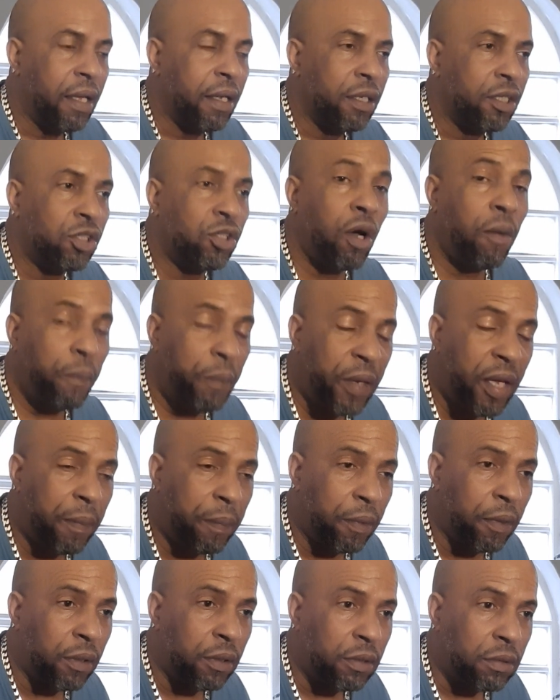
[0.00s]
some
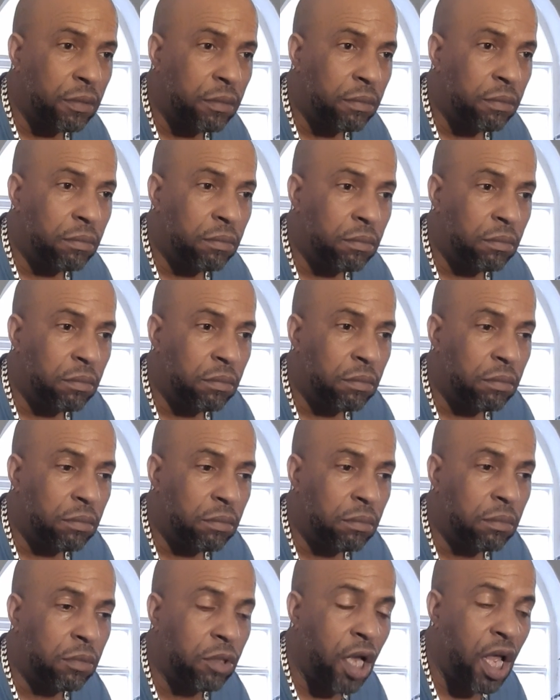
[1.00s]
people,
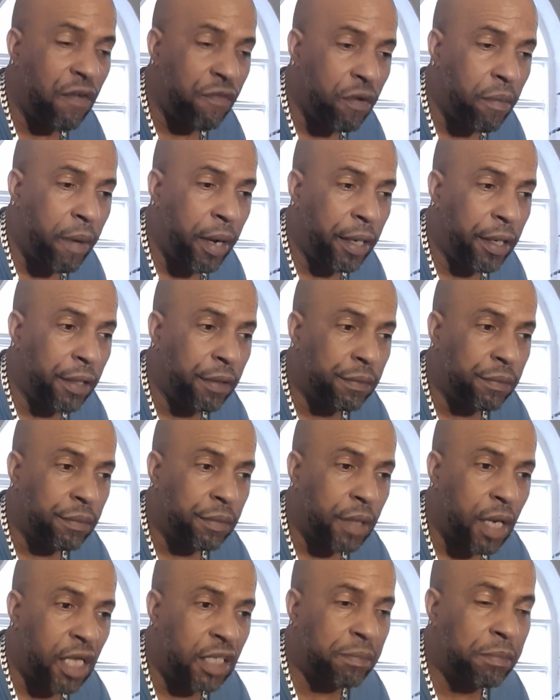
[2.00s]
not everybody.
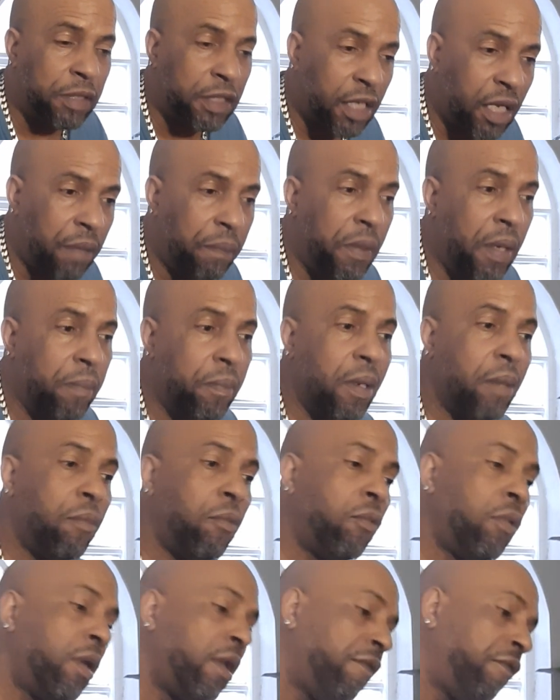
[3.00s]
As I said, the people
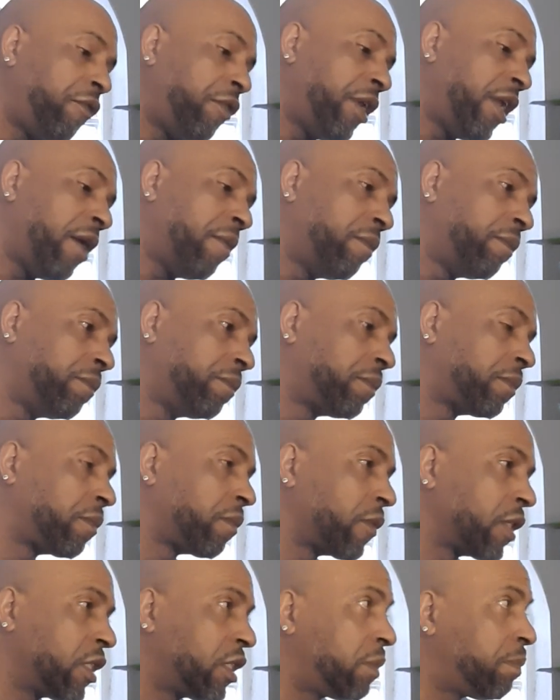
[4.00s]
who live with them
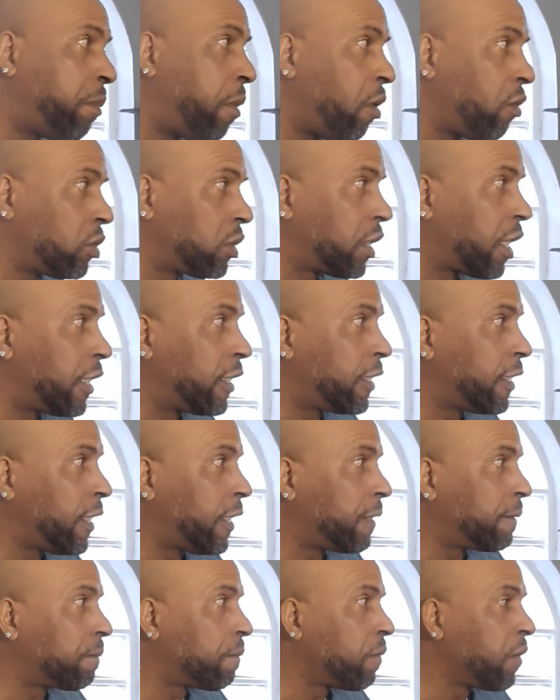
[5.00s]
spouse and
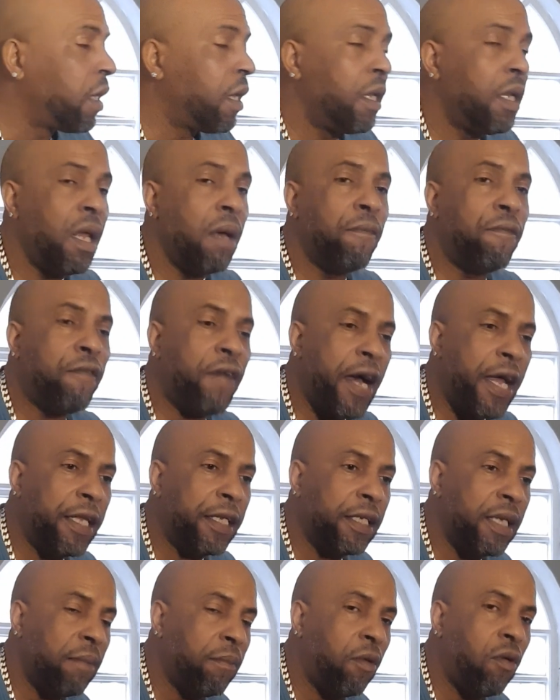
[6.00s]
thing, them
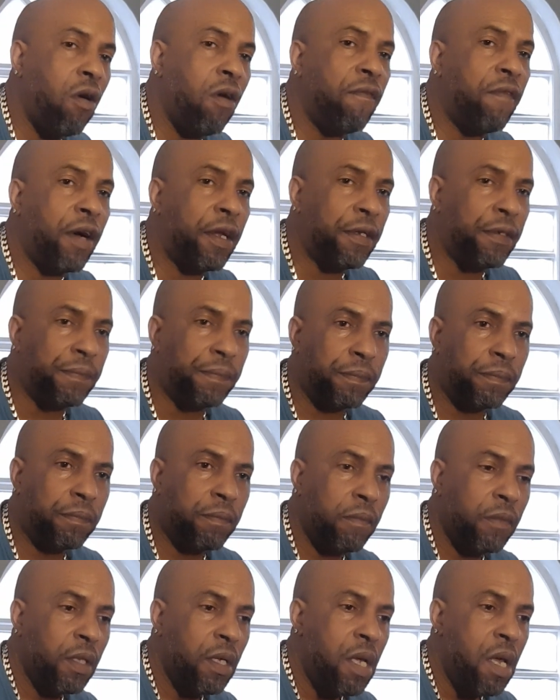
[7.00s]
fine, them covered.
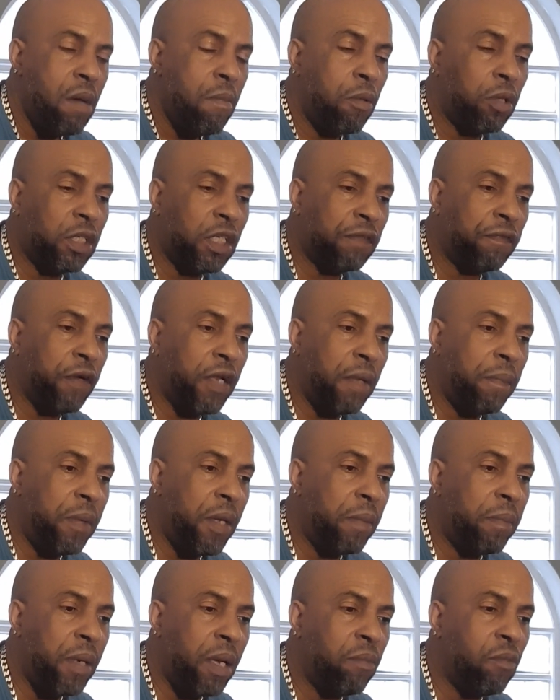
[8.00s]
But it's for the
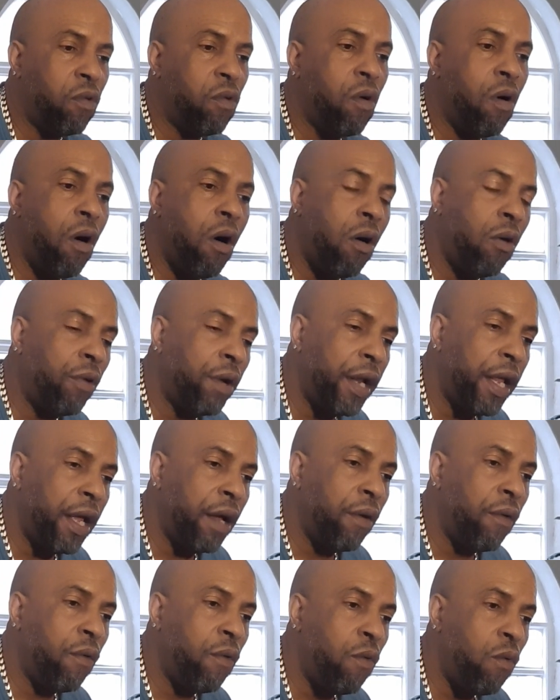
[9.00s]
people who are out
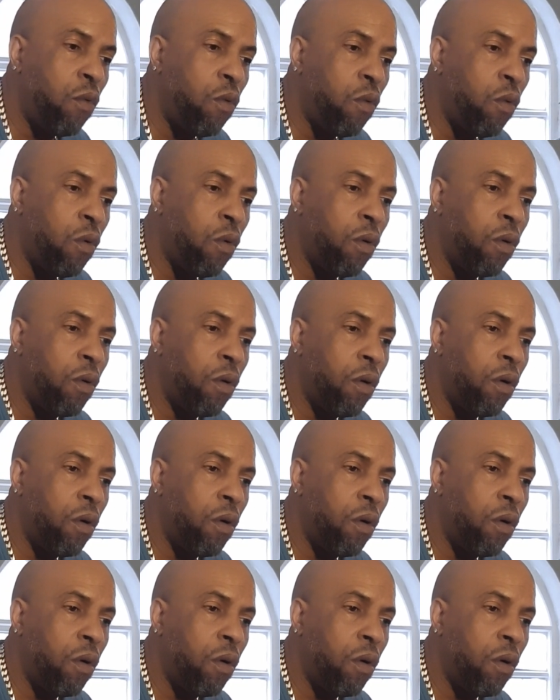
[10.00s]
there who